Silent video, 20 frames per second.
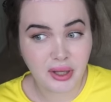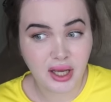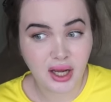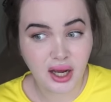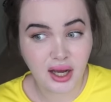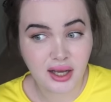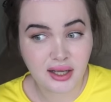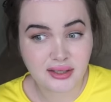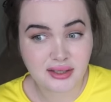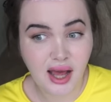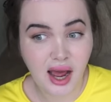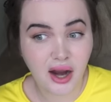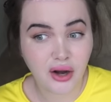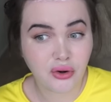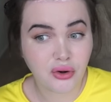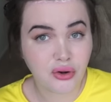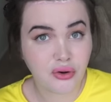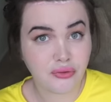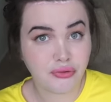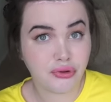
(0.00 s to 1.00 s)
because I don't
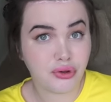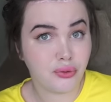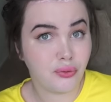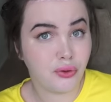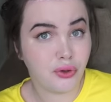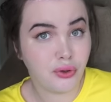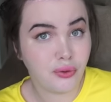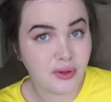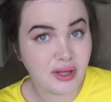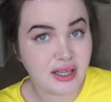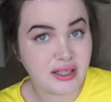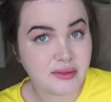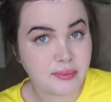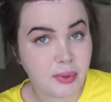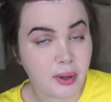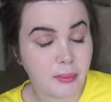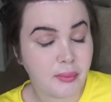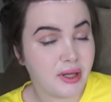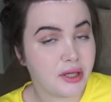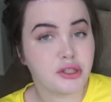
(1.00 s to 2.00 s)
know if you knew this,
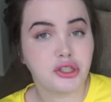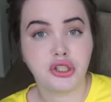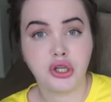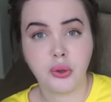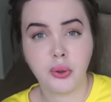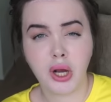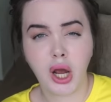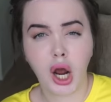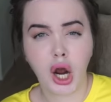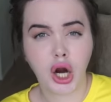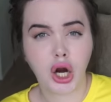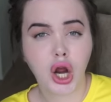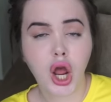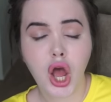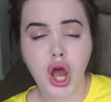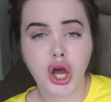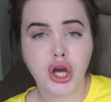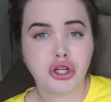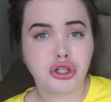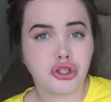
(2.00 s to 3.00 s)
but me and Joey are
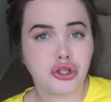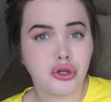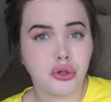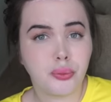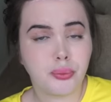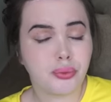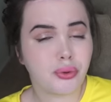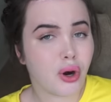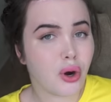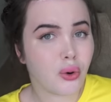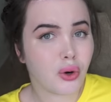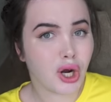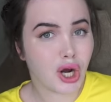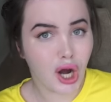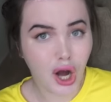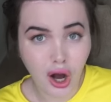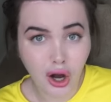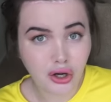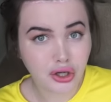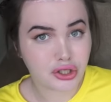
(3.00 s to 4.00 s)
two broke
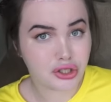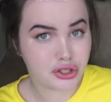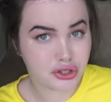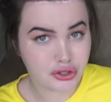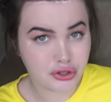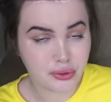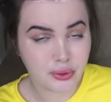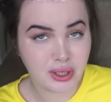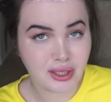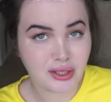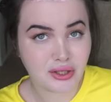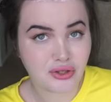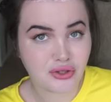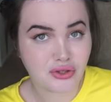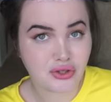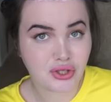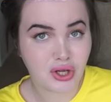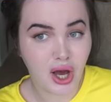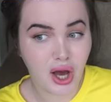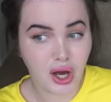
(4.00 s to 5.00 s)
college students,
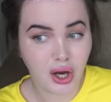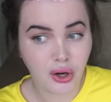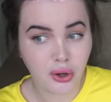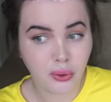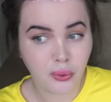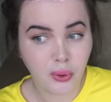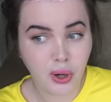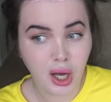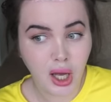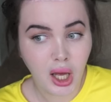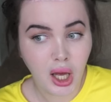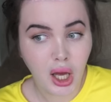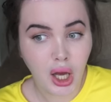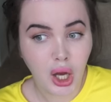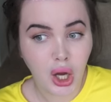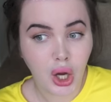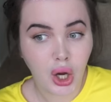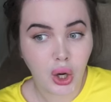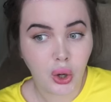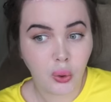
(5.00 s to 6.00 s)
so
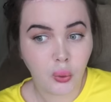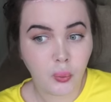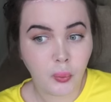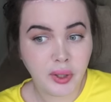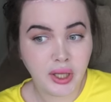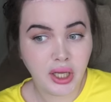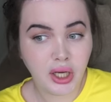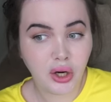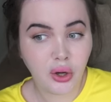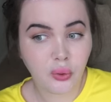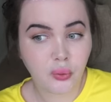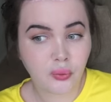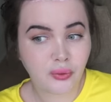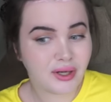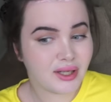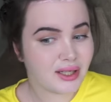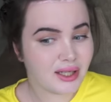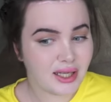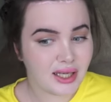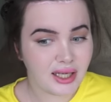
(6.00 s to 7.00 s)
we don't
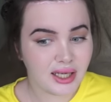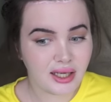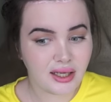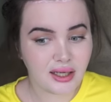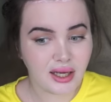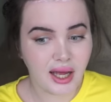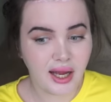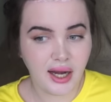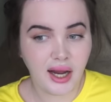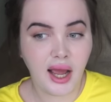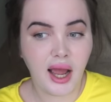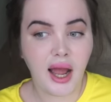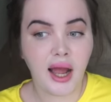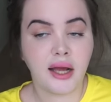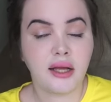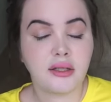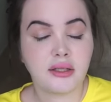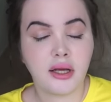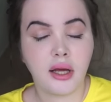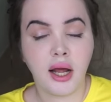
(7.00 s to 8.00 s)
really, and
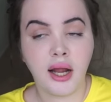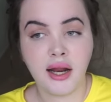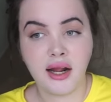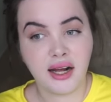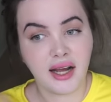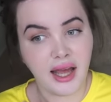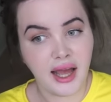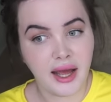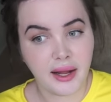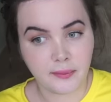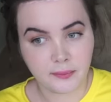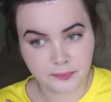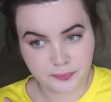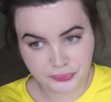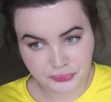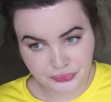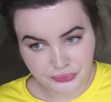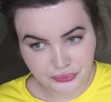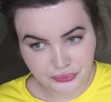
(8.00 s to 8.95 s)
again,